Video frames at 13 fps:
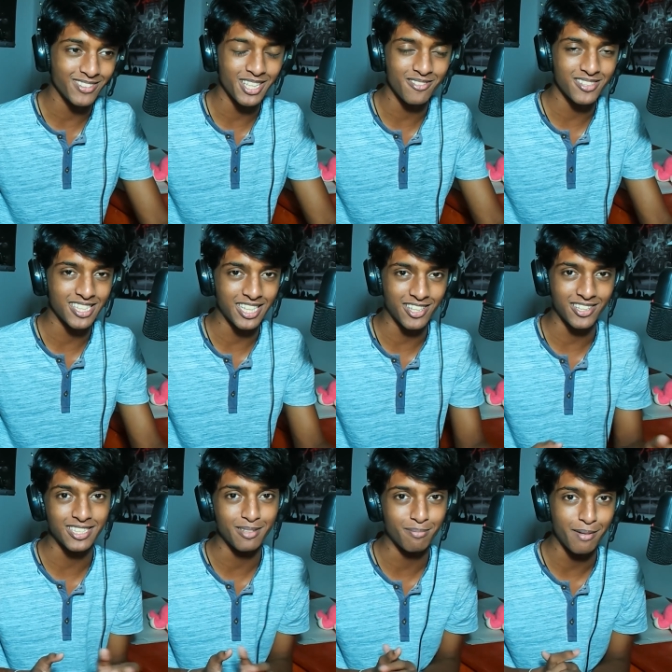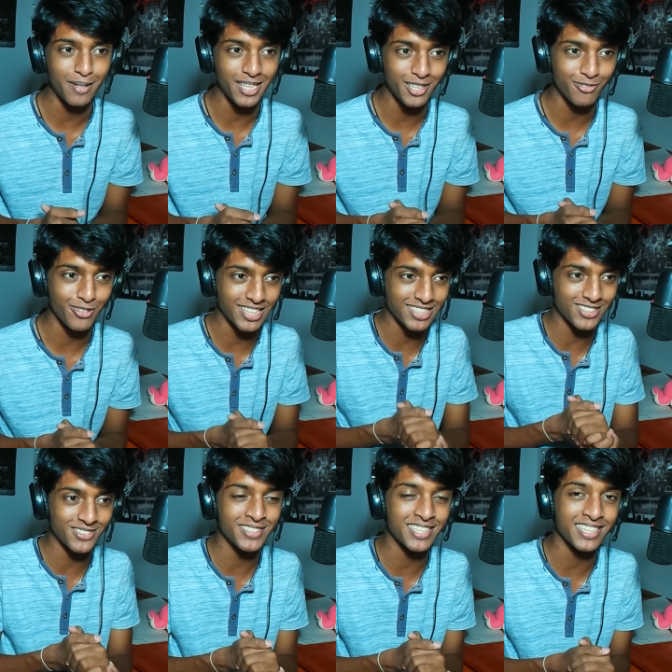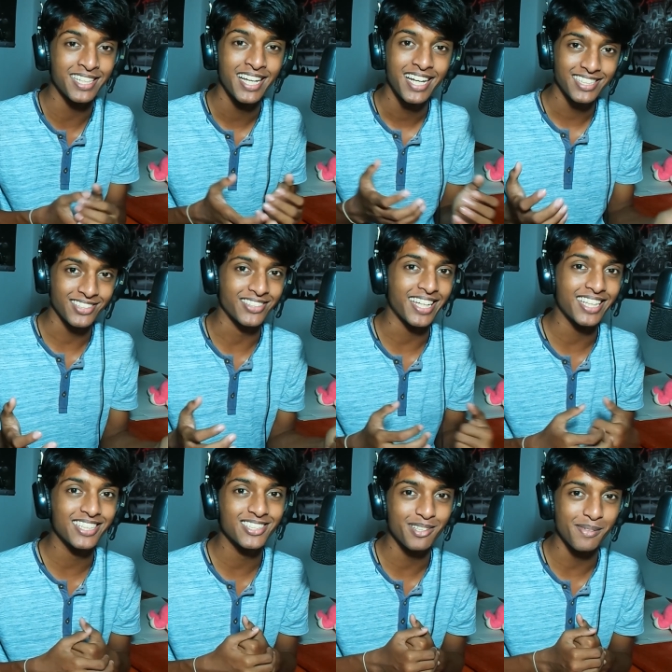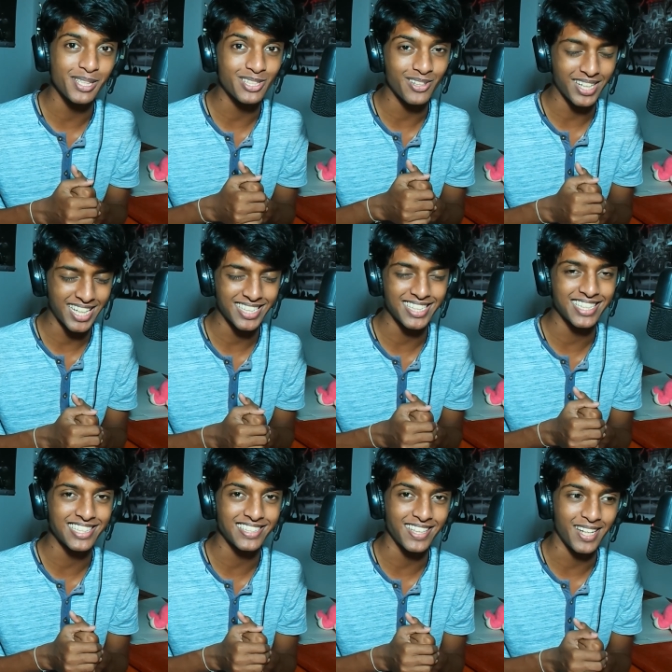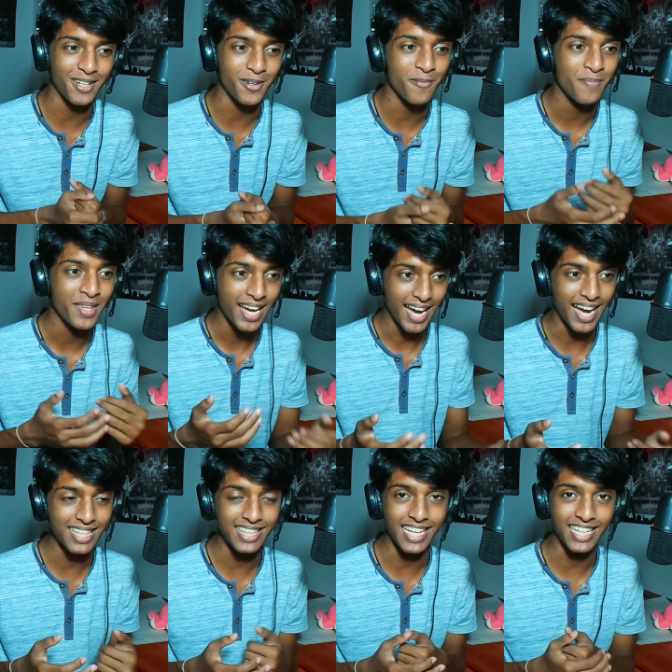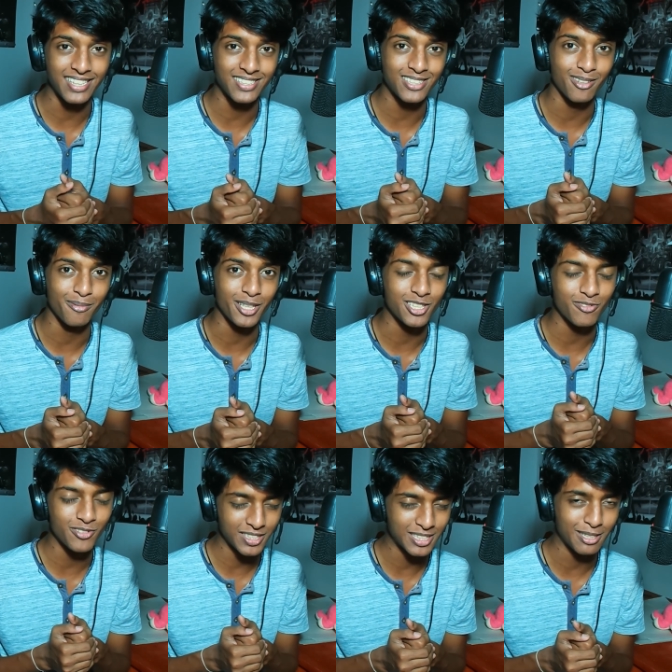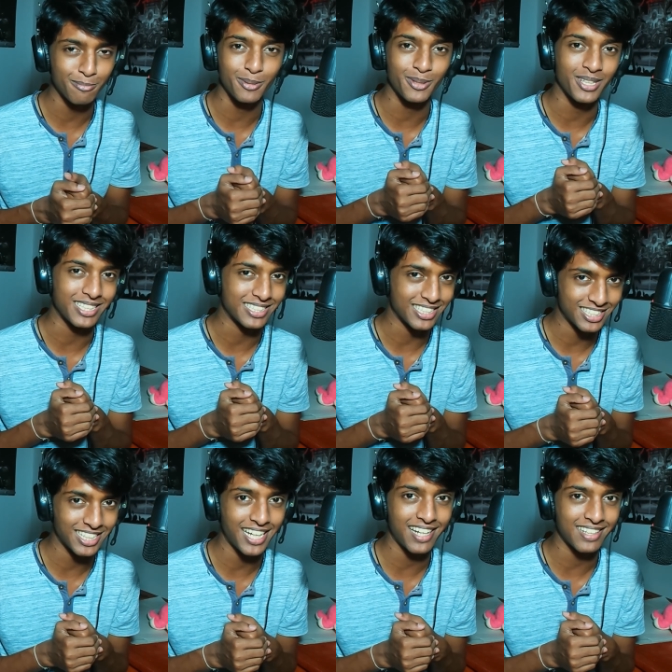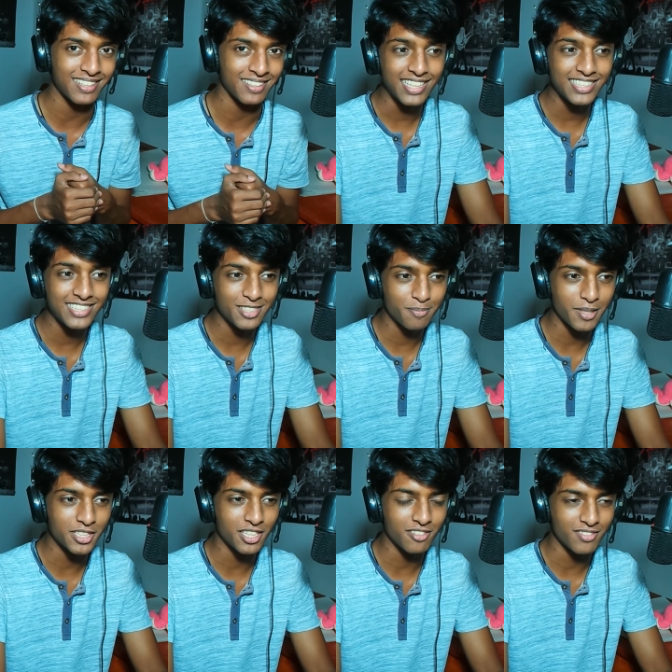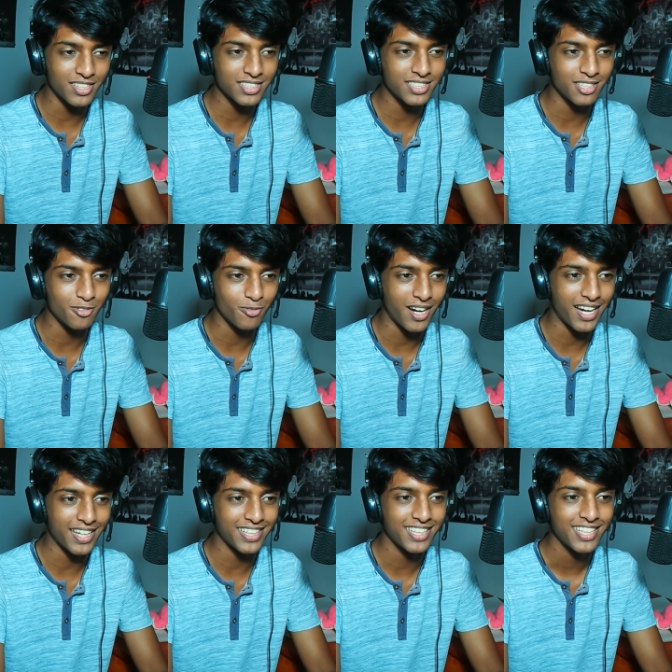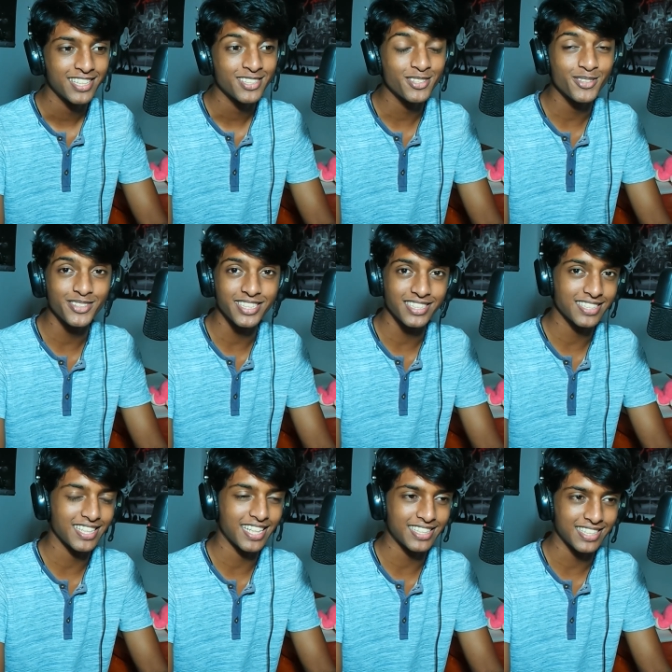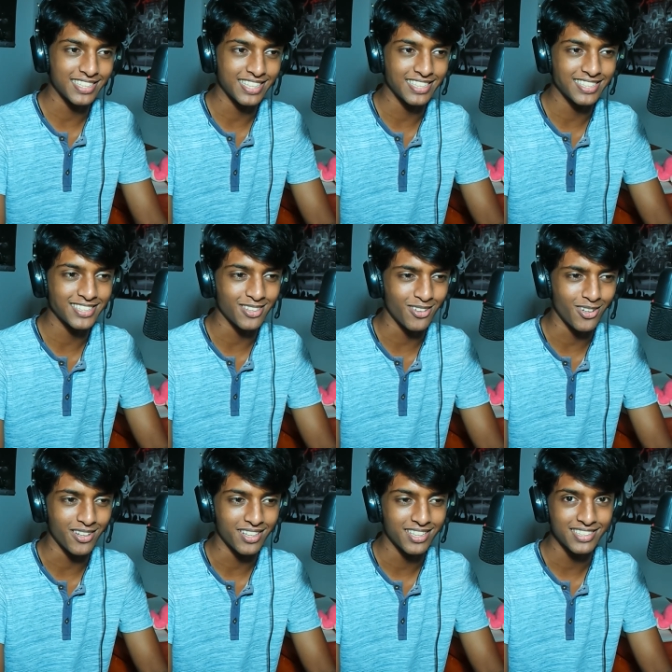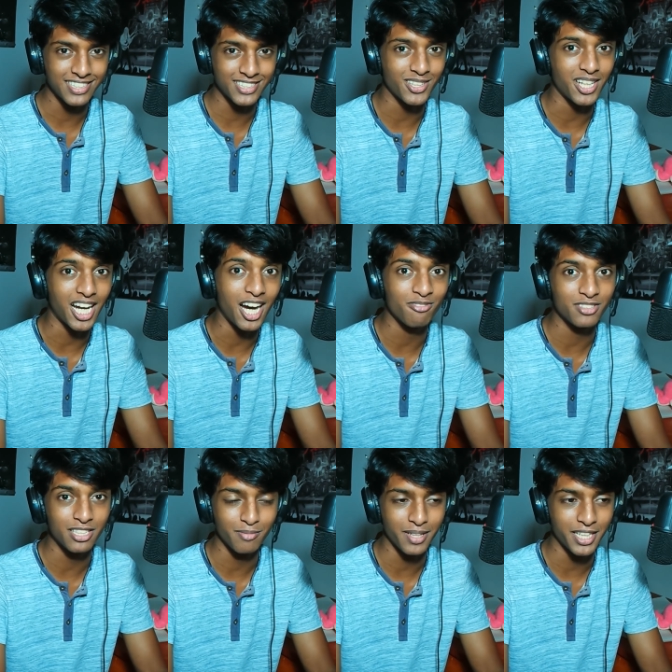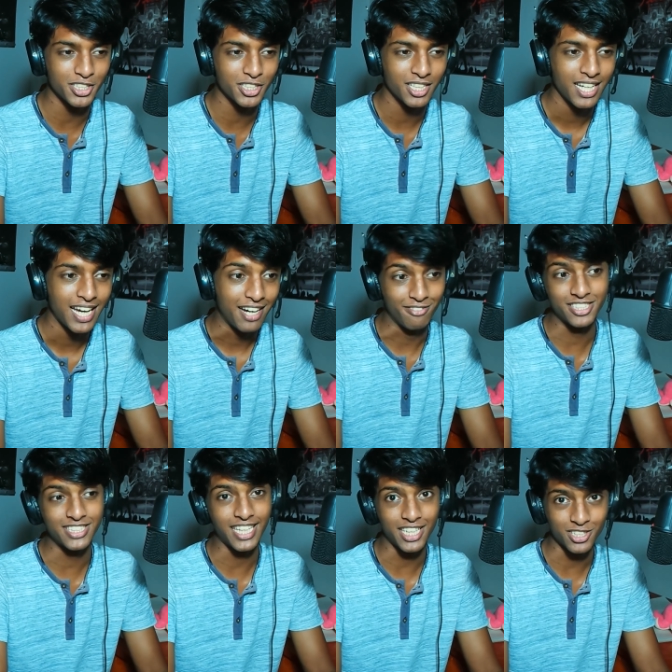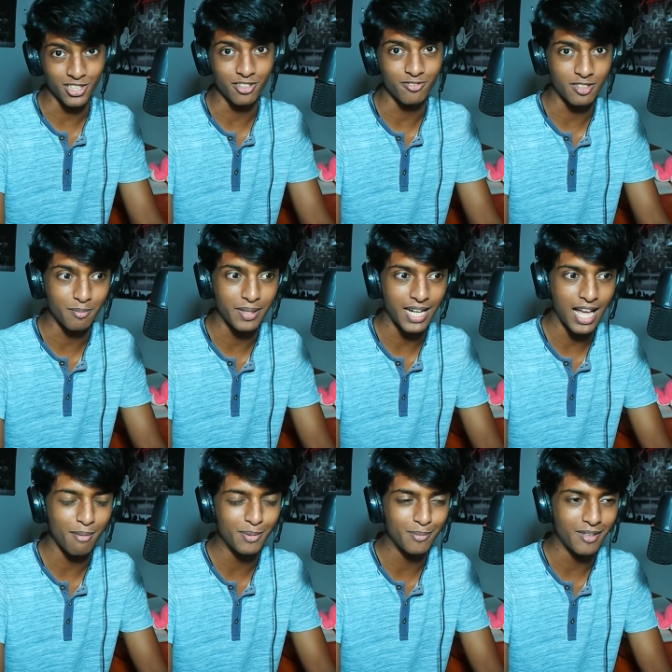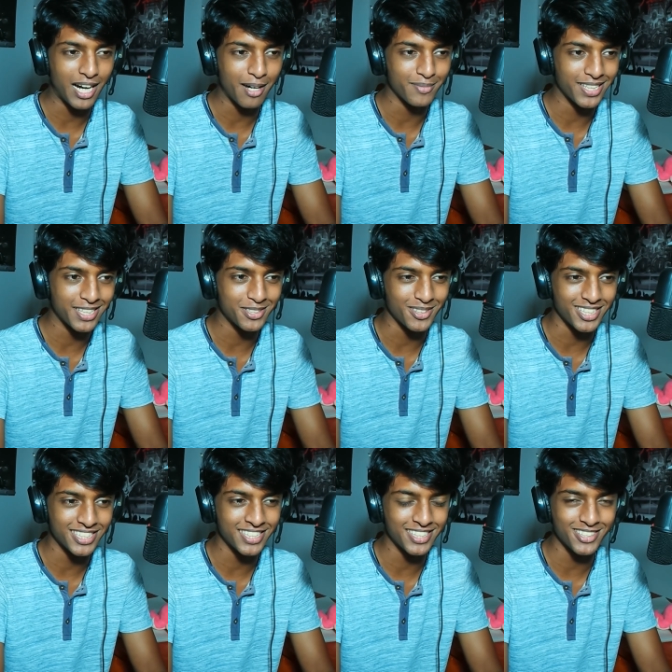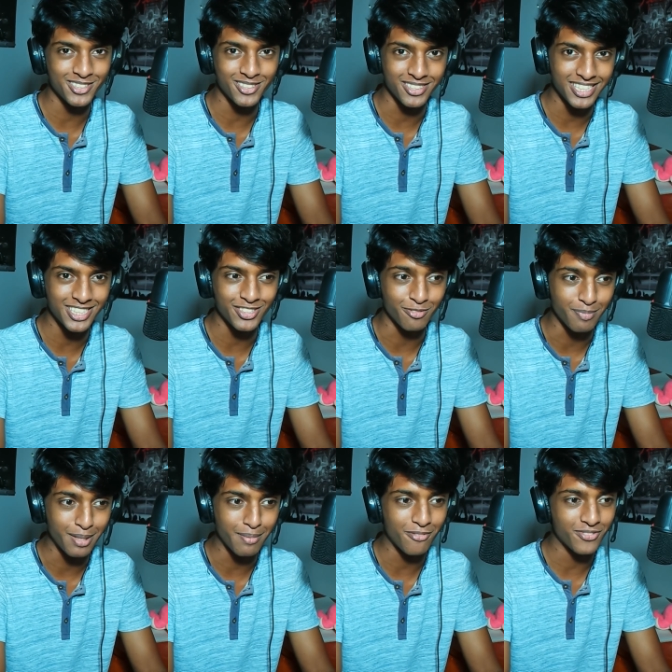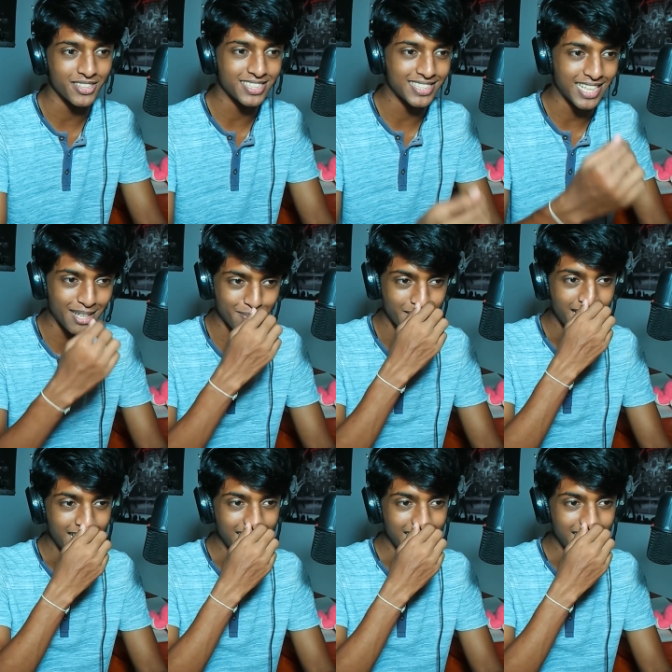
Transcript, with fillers: video was requested by my good friend Susan. So thank you so much for requesting this video and thank you so much for supporting the channel. And there's a special reason why Susan selected this song, this song Afterimage, which is actually from an album I'm yet to listen to. So this would be my first time